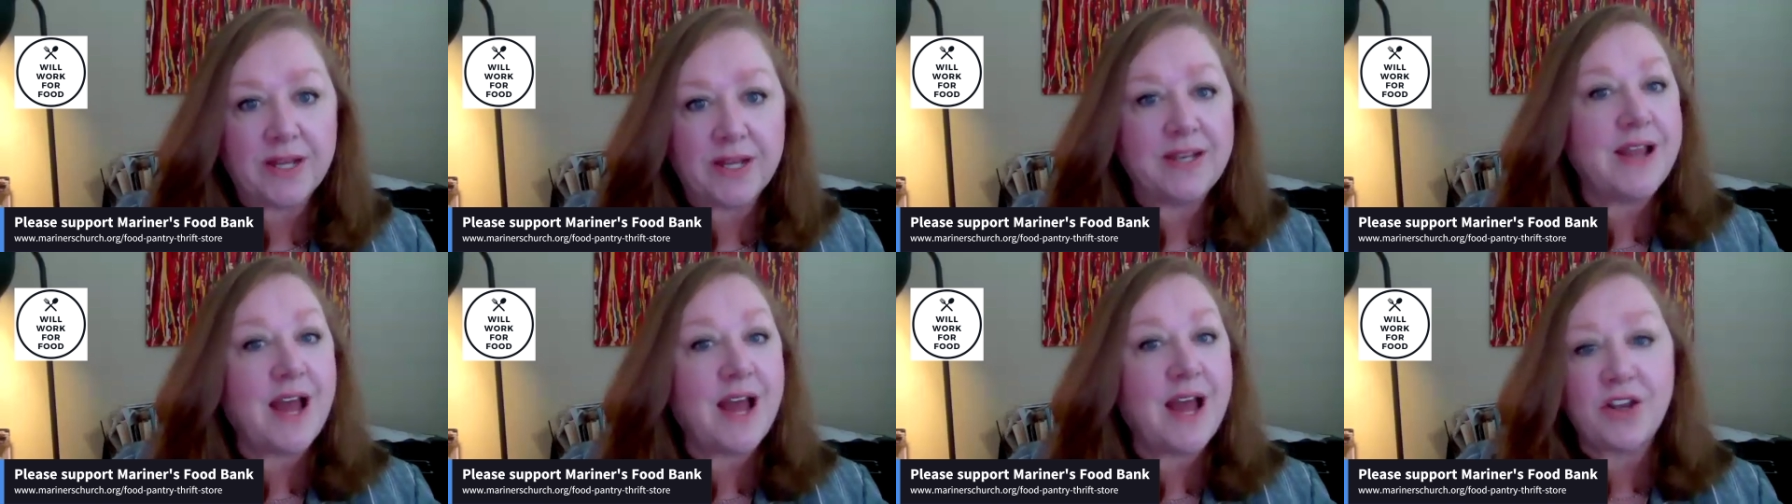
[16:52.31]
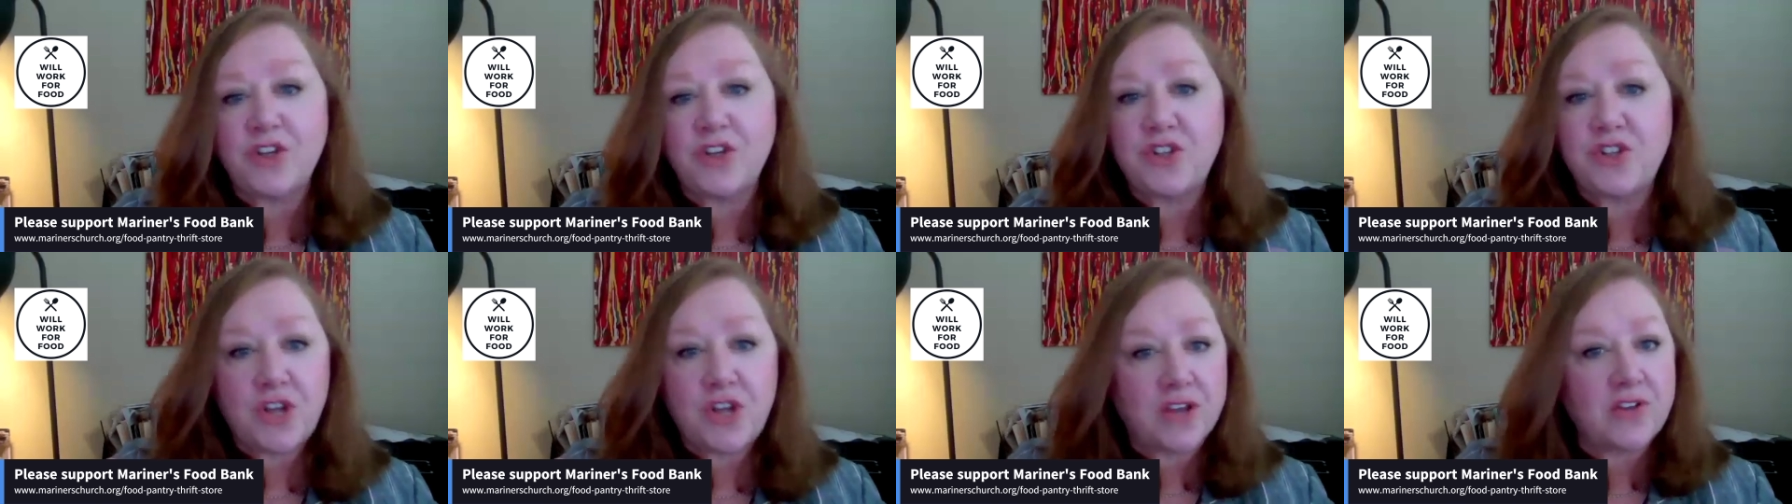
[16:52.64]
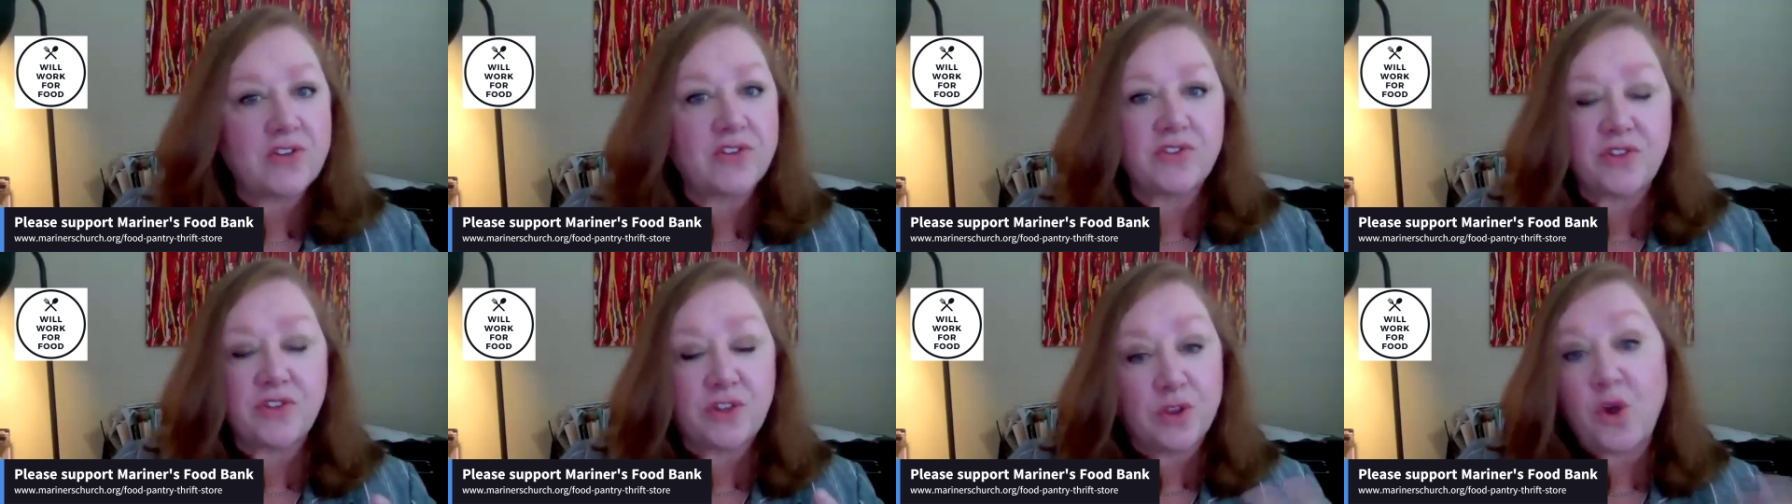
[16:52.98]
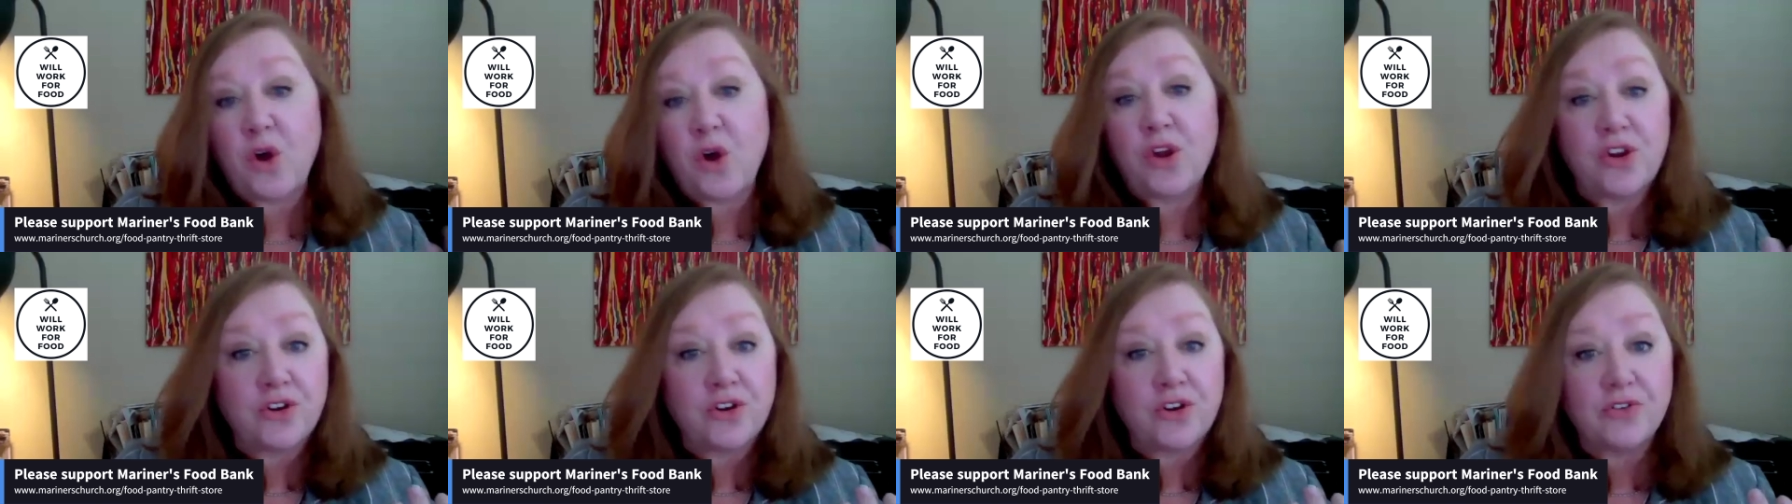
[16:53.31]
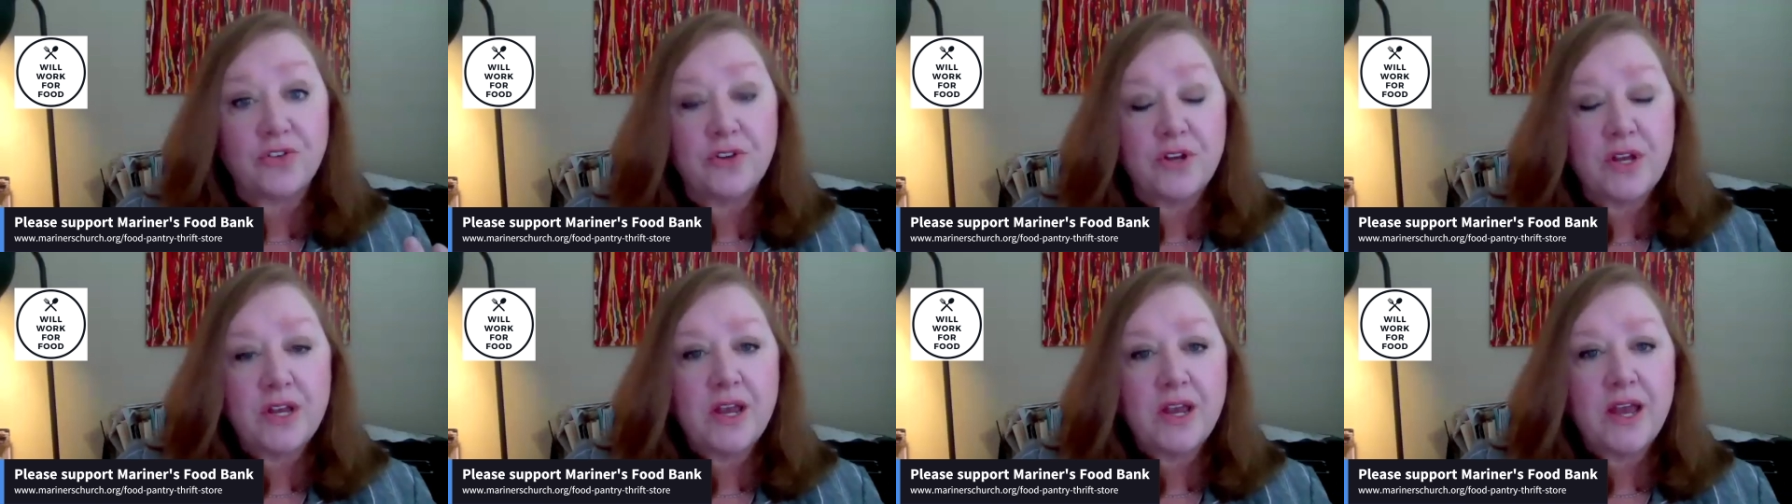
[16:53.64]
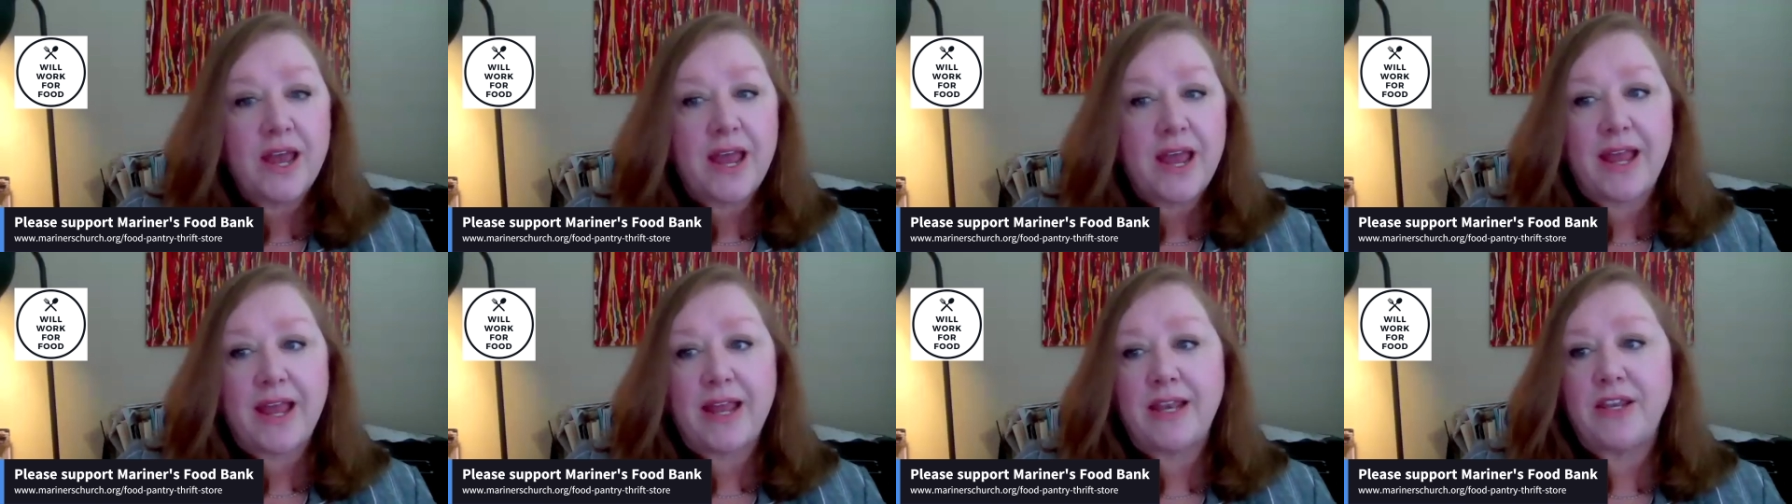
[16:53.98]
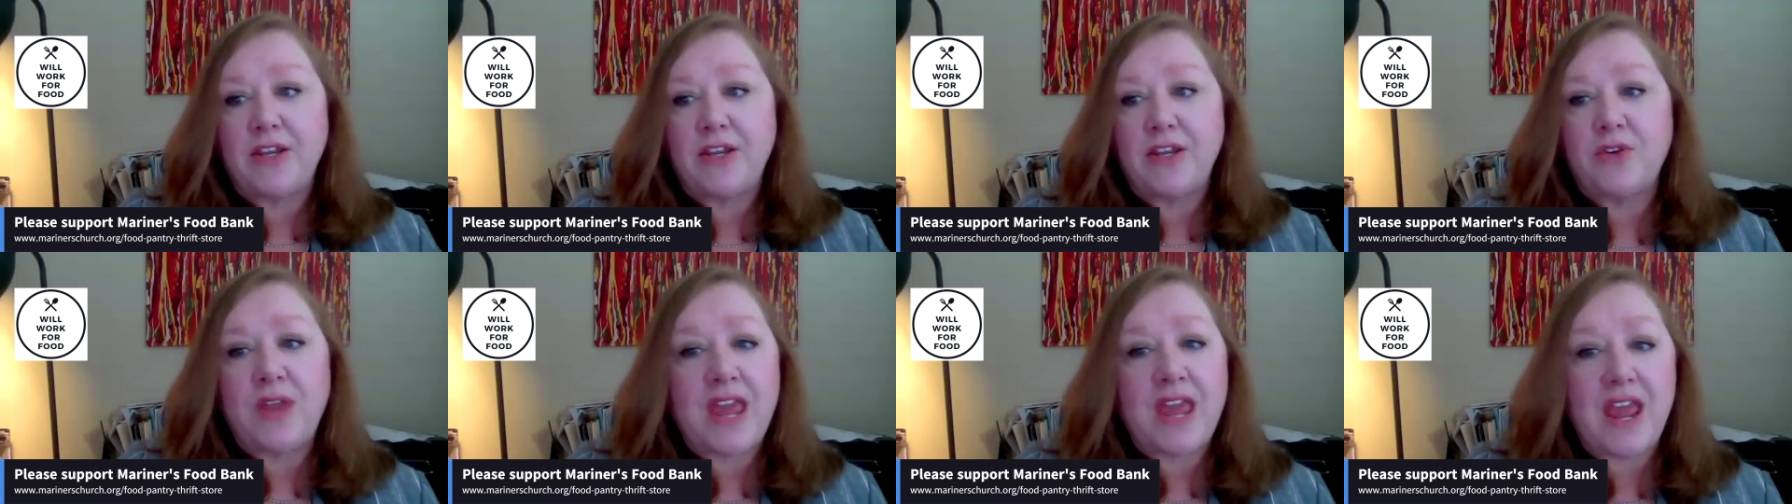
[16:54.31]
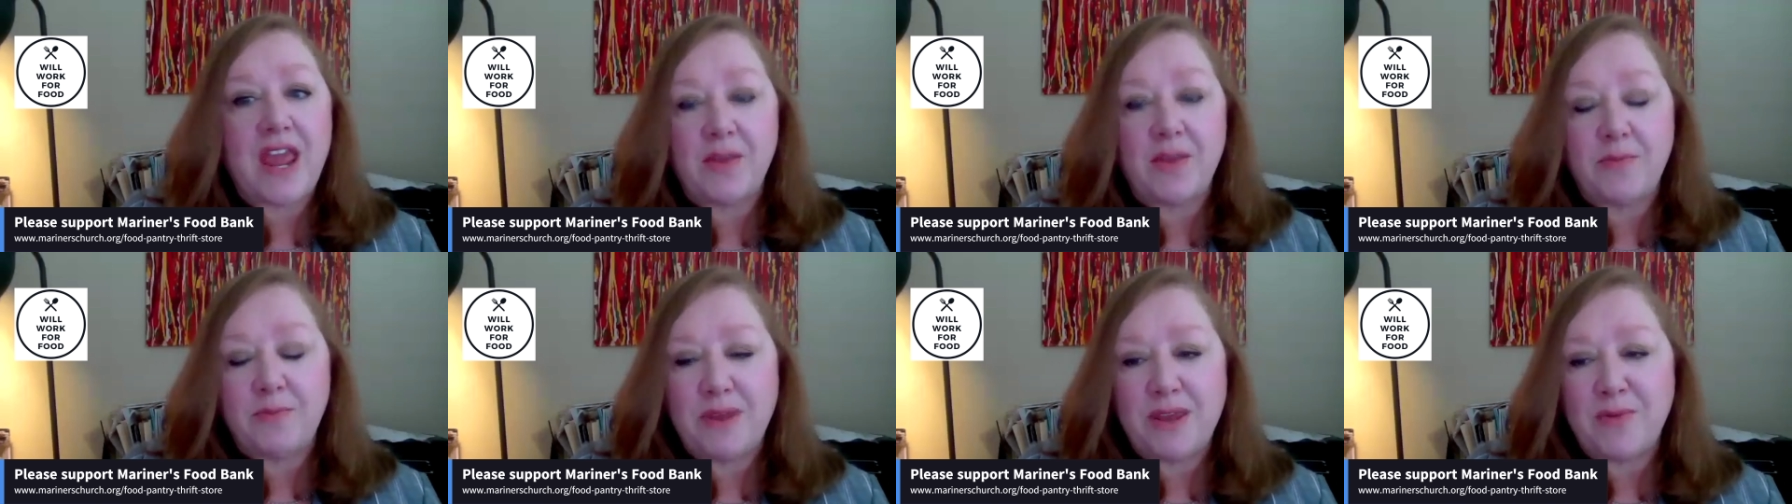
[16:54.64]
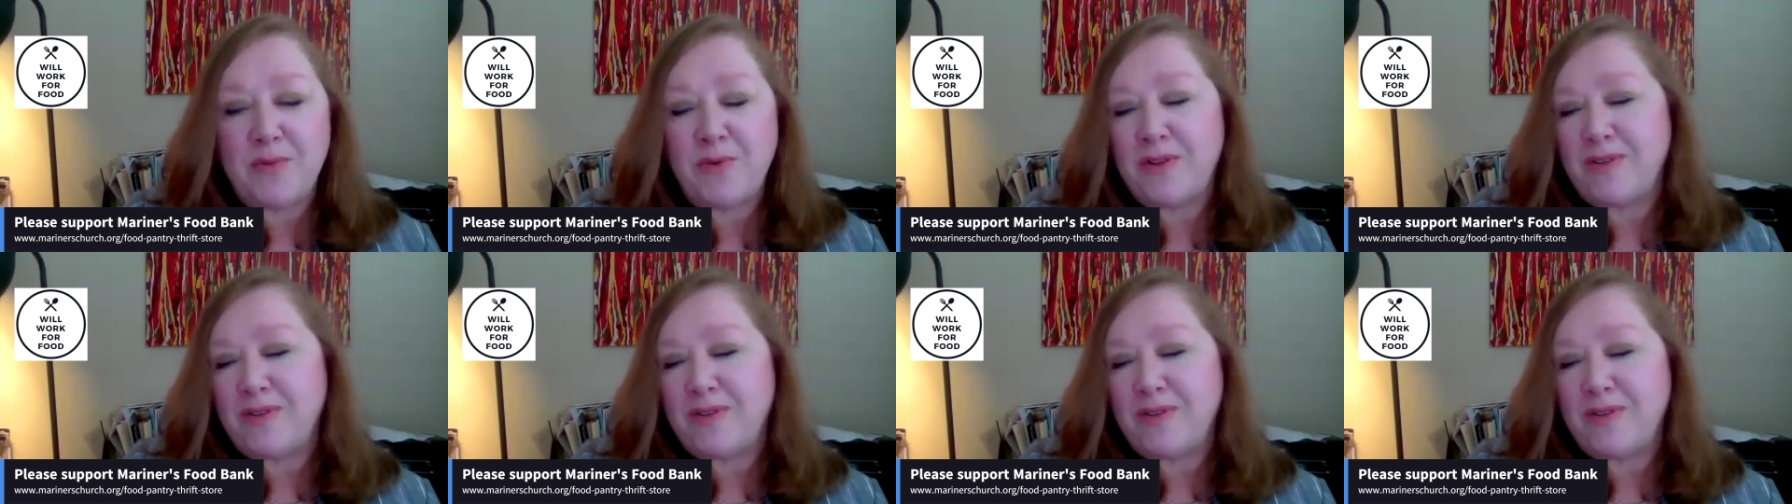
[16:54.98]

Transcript: and not just the lawyer. And you can't be